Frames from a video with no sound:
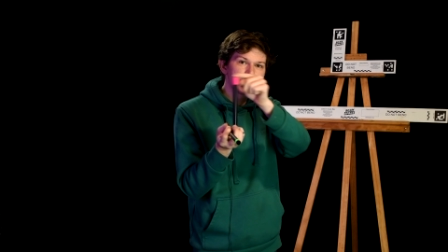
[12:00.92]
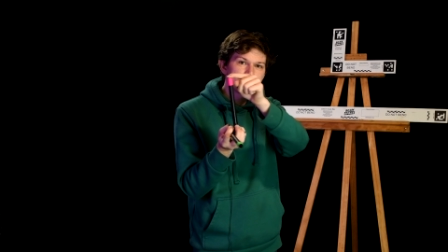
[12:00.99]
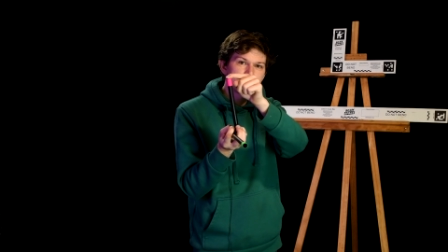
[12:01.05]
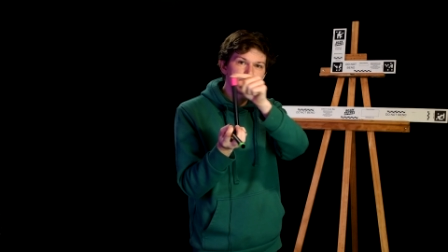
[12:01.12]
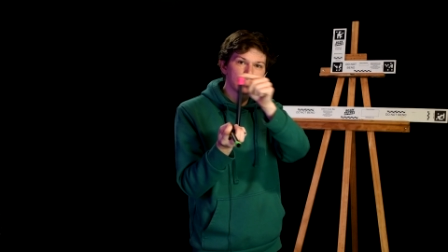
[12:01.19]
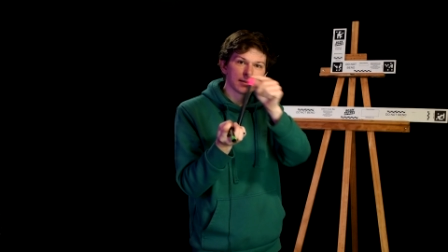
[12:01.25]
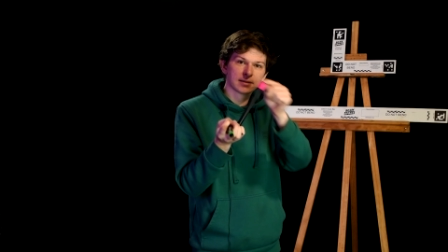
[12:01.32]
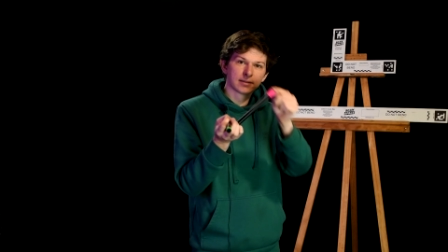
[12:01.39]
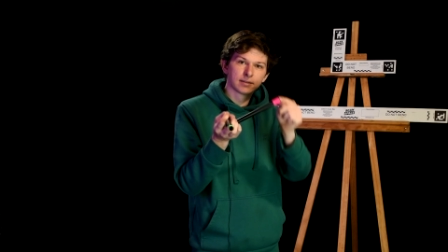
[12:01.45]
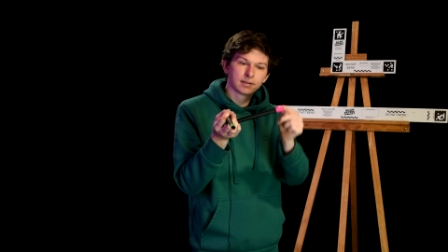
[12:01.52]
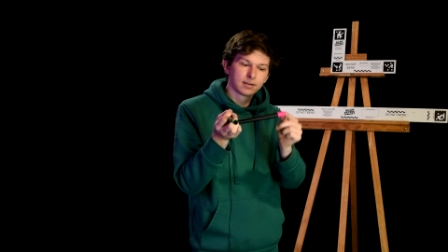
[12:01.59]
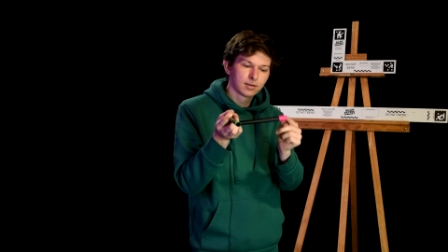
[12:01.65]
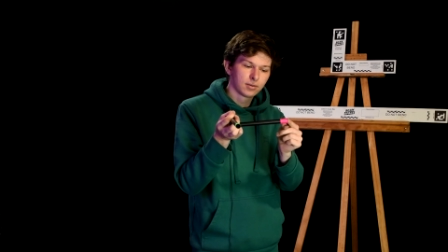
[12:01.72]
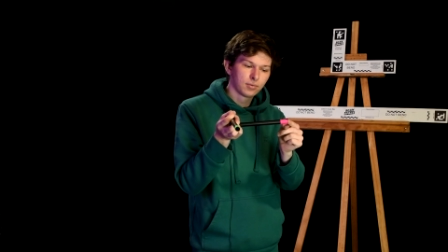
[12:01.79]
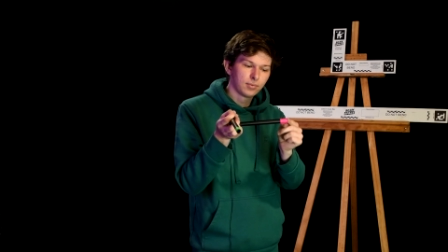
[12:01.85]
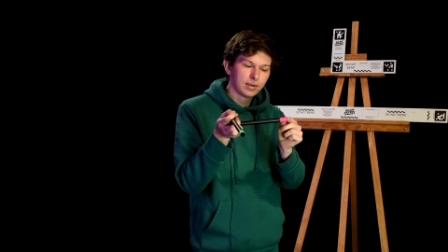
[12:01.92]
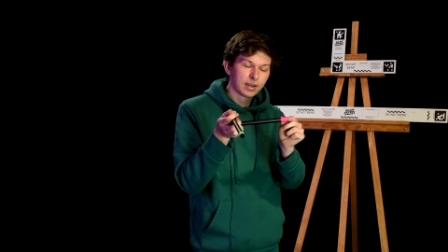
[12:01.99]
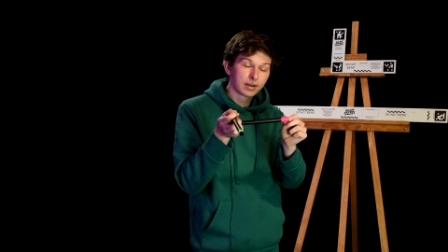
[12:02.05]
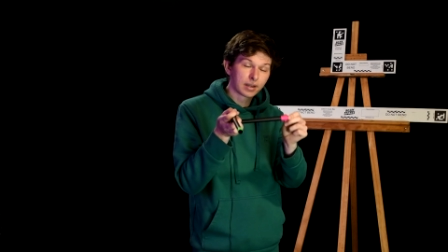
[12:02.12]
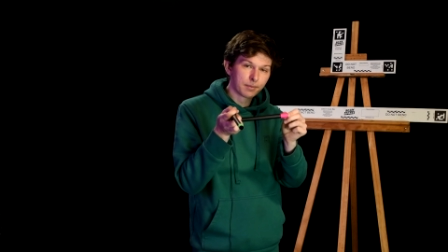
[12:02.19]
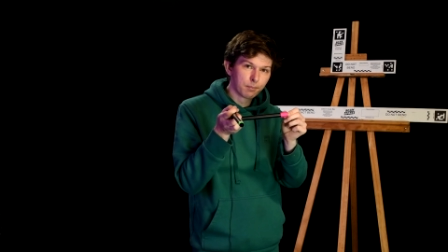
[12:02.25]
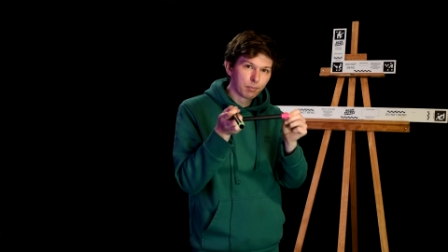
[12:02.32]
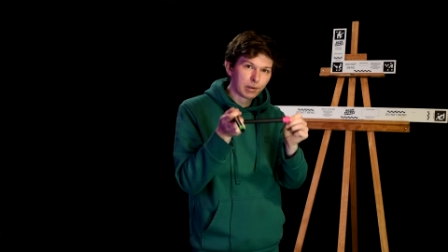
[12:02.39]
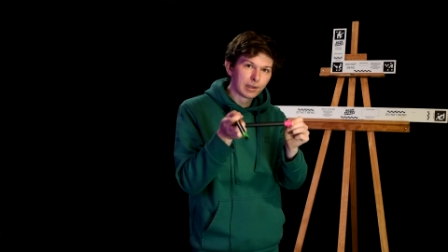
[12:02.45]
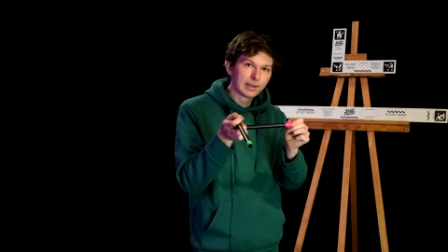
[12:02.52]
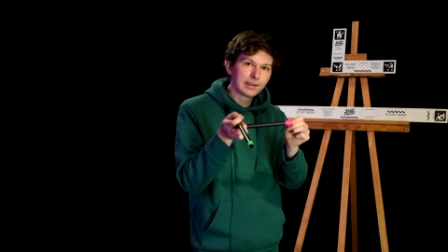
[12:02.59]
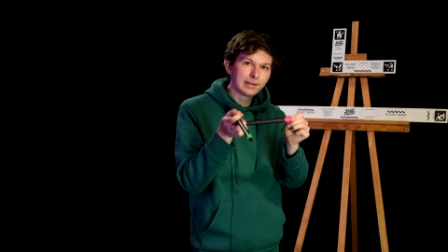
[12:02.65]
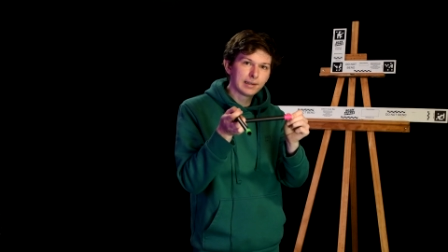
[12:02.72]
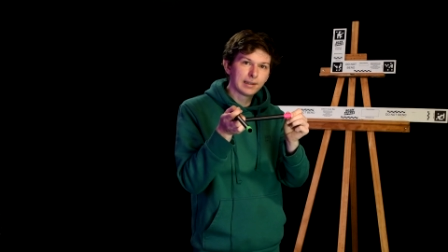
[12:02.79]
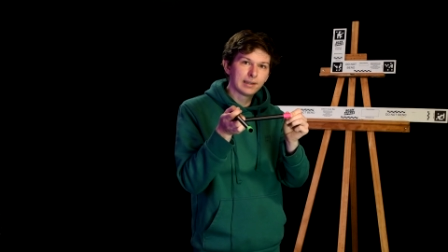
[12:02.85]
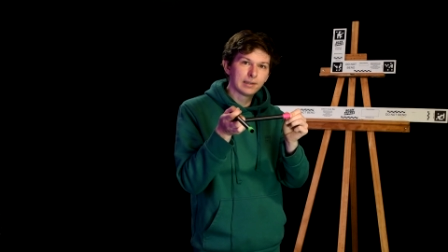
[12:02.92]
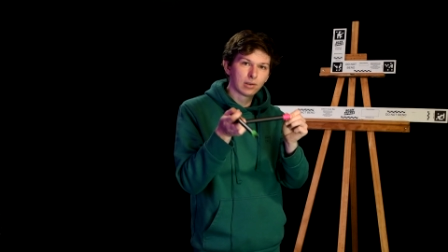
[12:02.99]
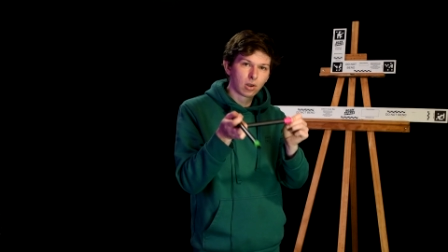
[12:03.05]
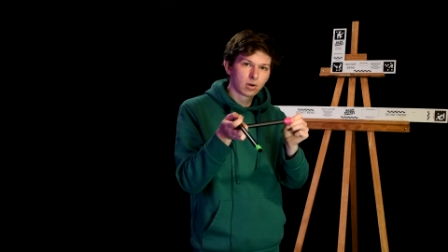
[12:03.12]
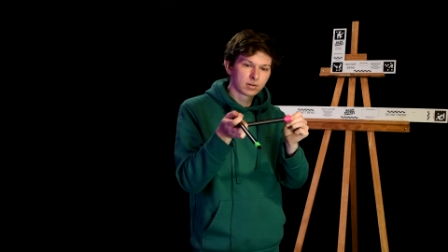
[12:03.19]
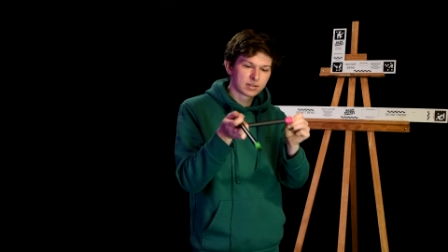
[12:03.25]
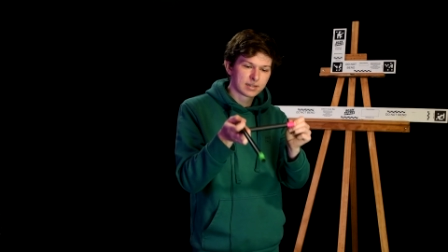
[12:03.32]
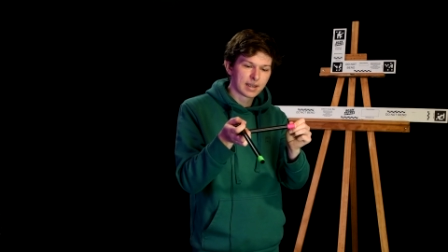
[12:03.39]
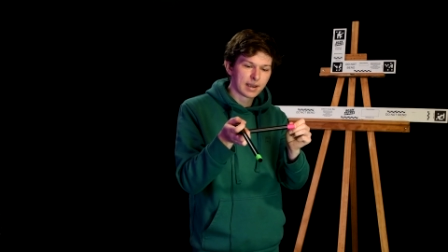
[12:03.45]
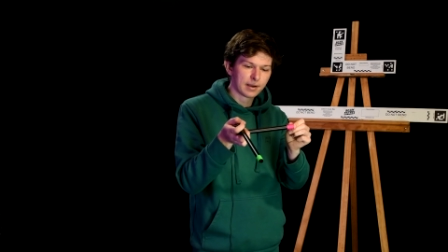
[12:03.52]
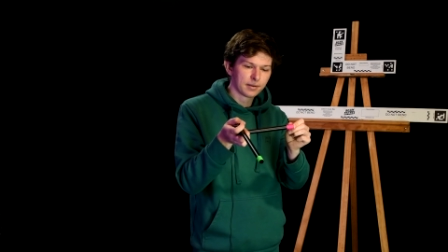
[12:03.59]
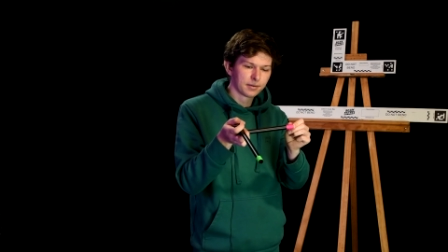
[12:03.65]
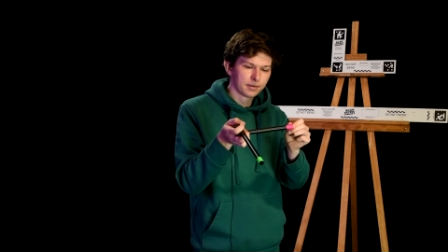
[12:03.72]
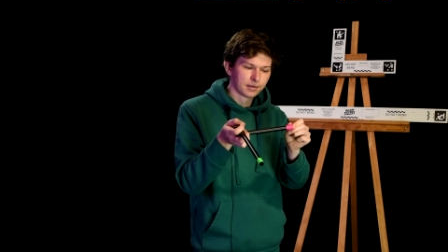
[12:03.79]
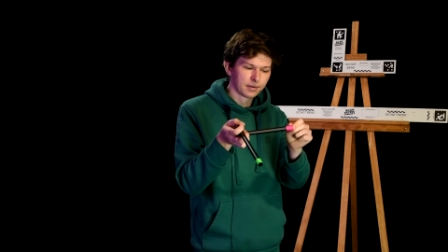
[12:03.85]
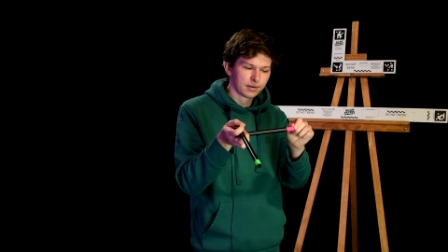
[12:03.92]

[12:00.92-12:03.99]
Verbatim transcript: axis. We are completely locked down.